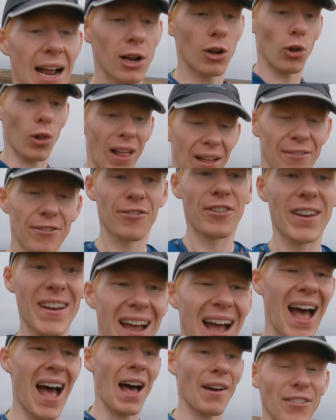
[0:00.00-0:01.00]
ankle and
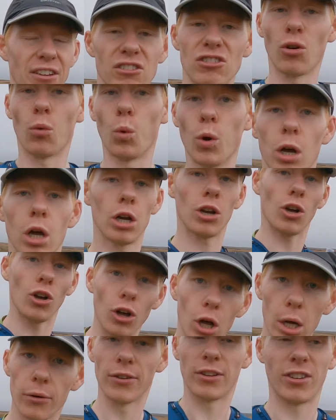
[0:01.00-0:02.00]
feet are having to
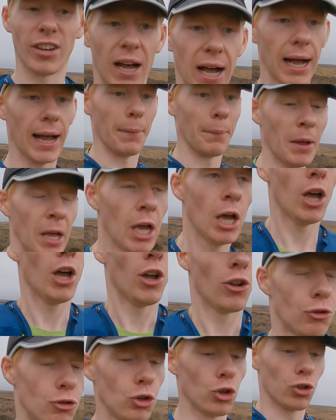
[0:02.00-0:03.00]
work overtime
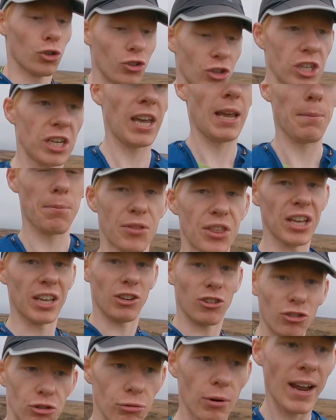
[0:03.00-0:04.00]
just to keep
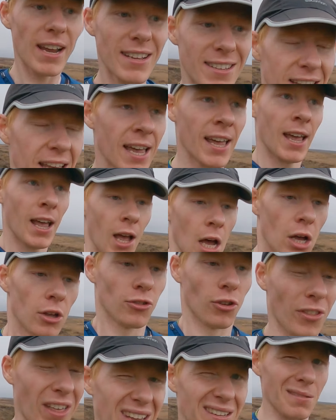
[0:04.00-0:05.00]
things straight.
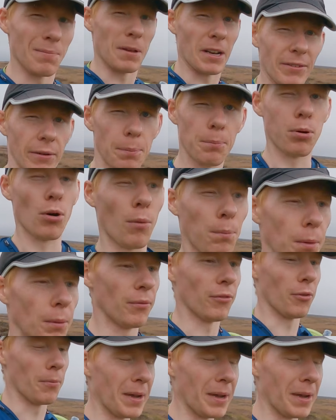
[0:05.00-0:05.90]
So that's a bit of a problem